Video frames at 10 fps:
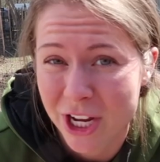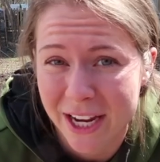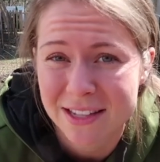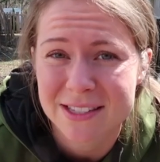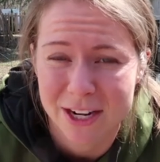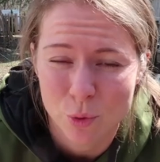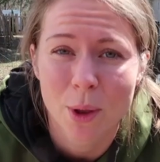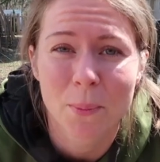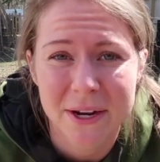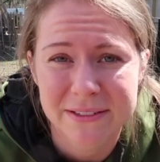chickens and it
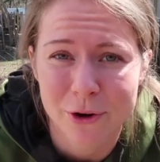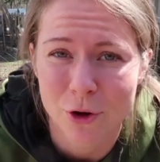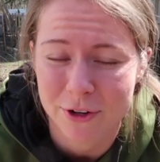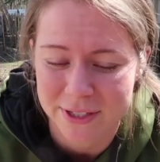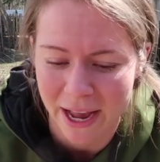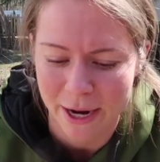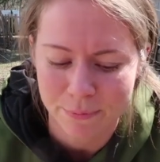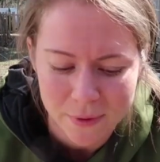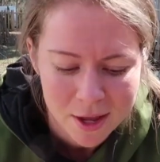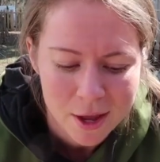will break down over
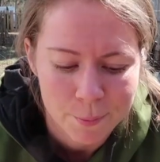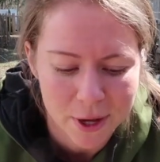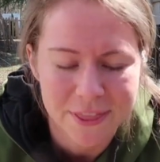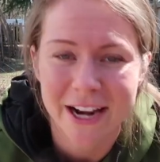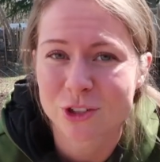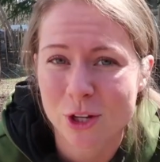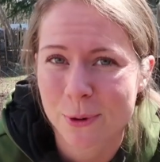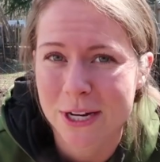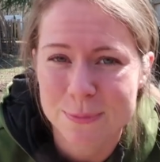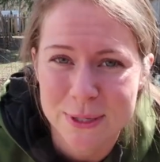time. But that actually
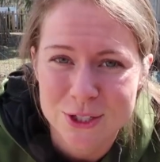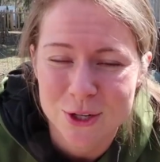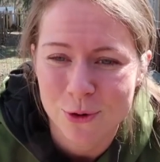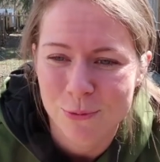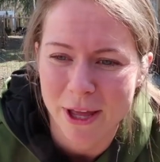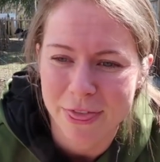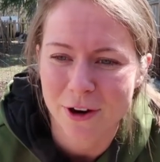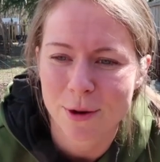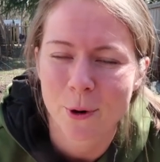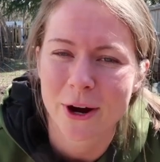brings me to my
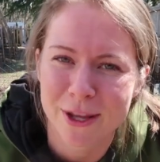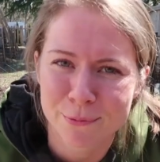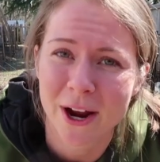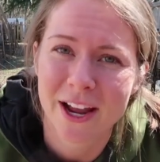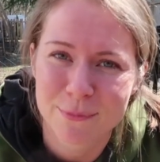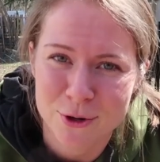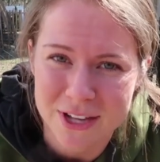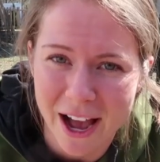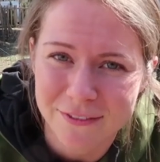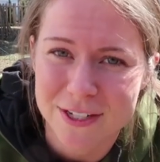third point and probably the most
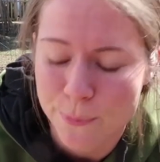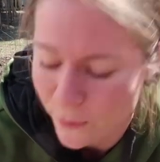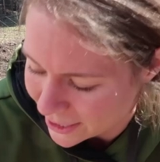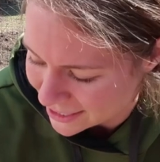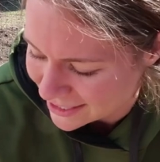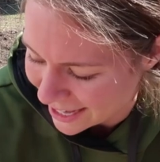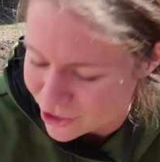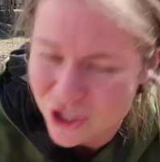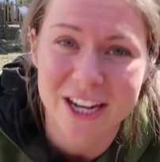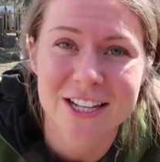obvious point is
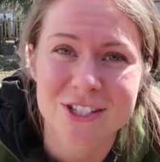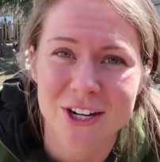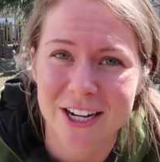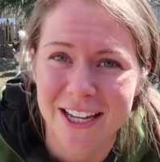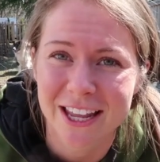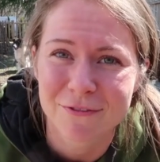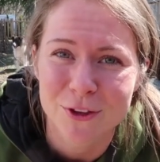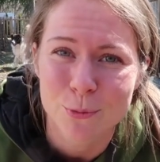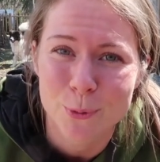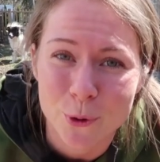that chickens are gonna give
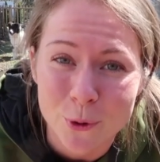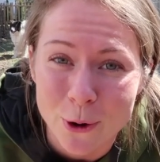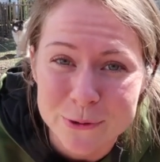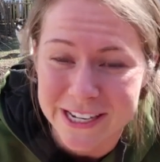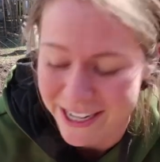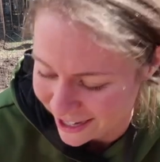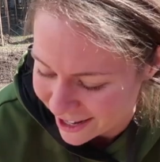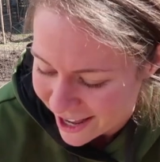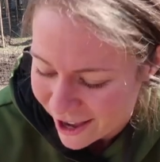you protein.